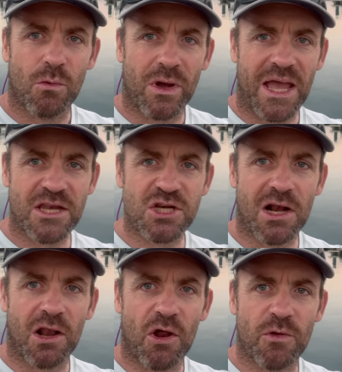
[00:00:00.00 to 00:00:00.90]
We're catching
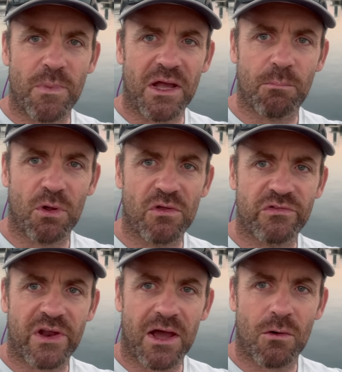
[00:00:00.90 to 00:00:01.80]
a lot of big
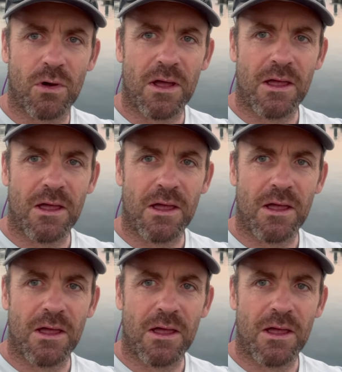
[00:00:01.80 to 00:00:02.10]
bulls now.